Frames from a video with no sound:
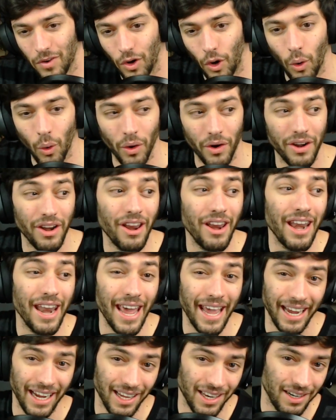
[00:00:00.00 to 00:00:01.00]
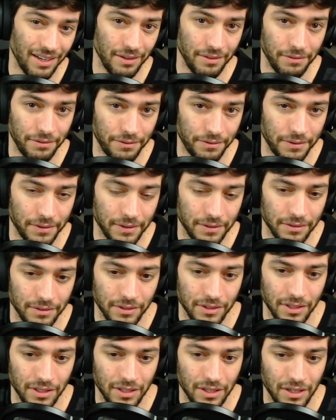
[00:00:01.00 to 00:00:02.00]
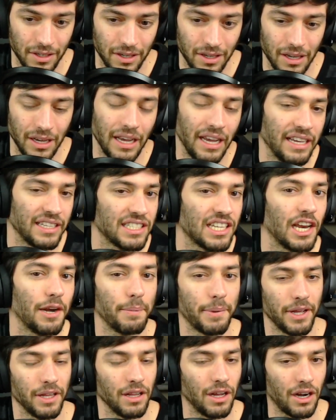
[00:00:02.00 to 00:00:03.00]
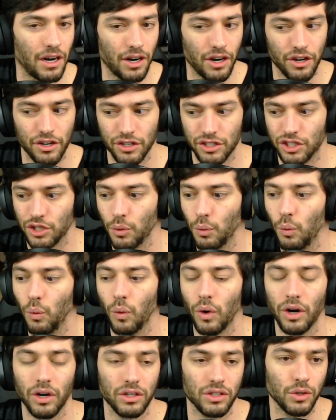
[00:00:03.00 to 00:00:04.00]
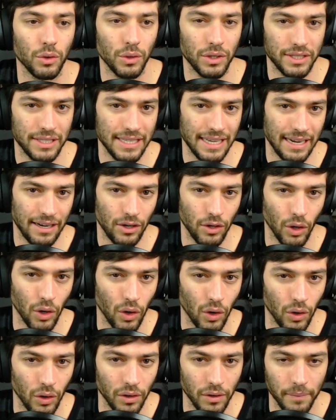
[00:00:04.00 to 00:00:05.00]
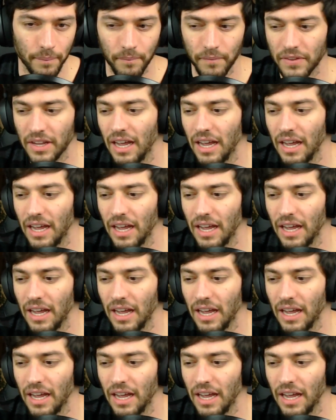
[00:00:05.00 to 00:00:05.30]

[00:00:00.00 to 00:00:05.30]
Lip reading: or negative, it's going to be a lot harder to work towards that goal